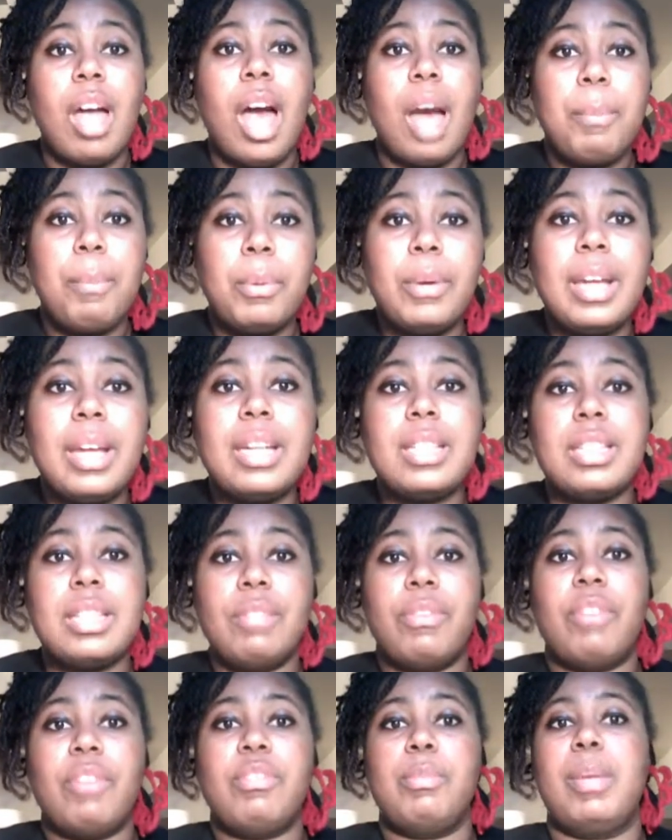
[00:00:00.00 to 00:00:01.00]
Operate as
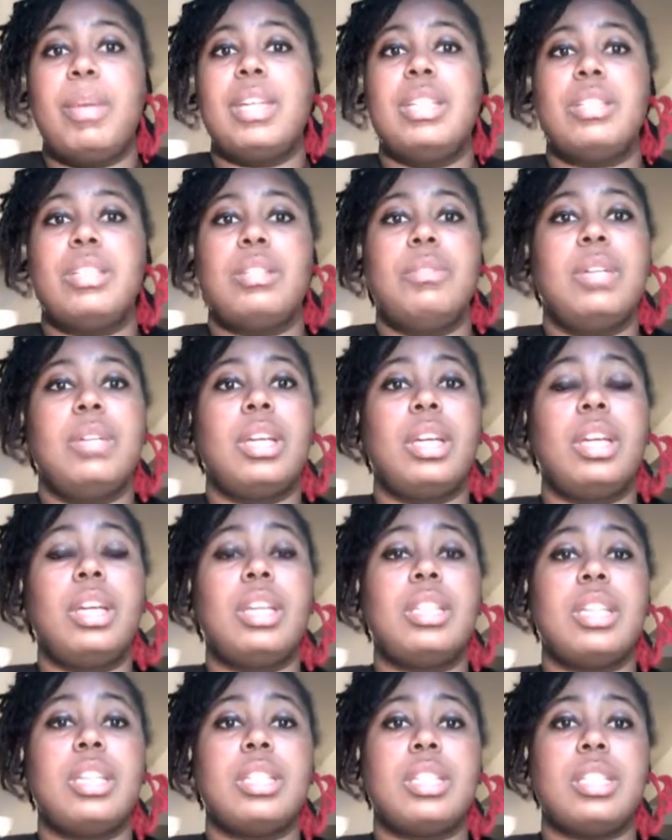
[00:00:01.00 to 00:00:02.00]
if everybody's doing
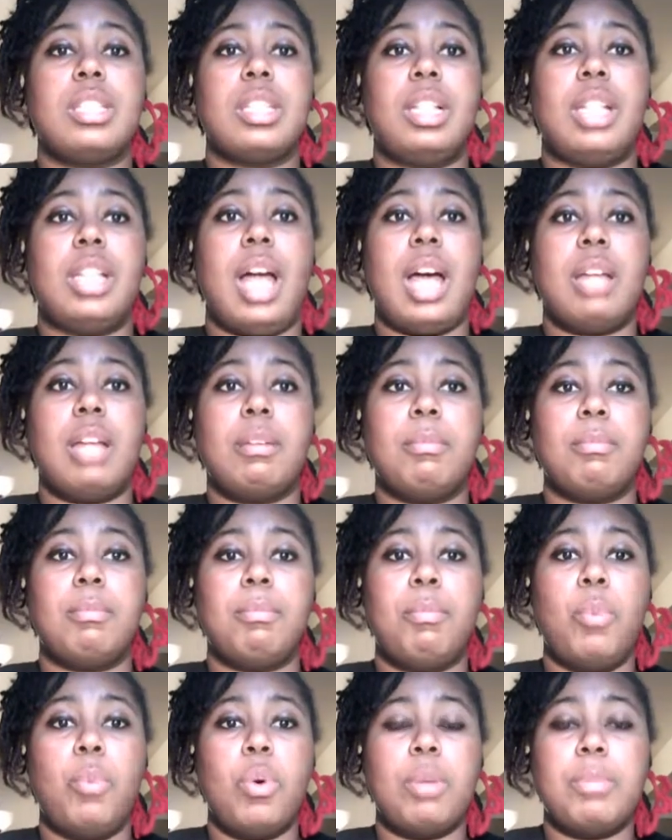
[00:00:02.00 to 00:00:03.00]
good, because it's a lot
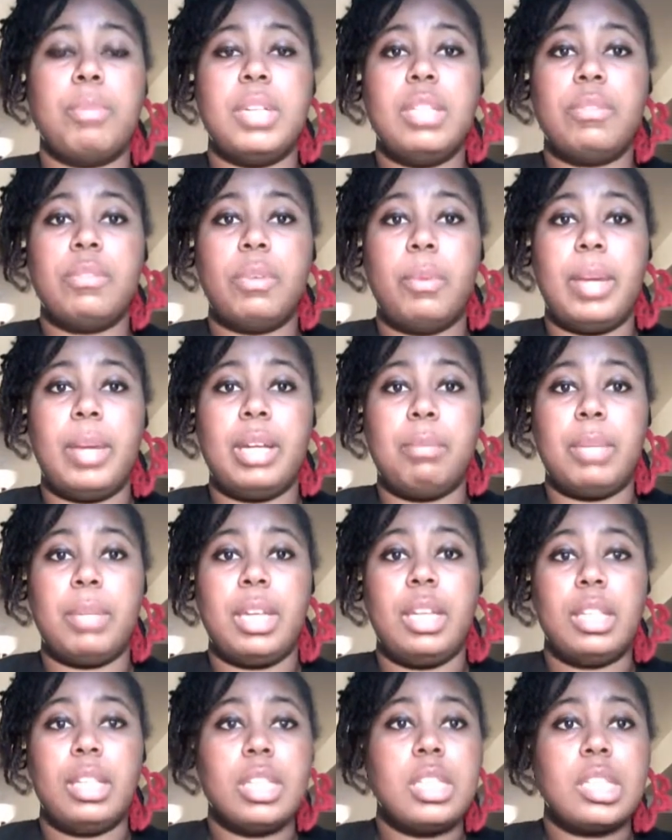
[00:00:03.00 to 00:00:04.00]
more peaceful way to be.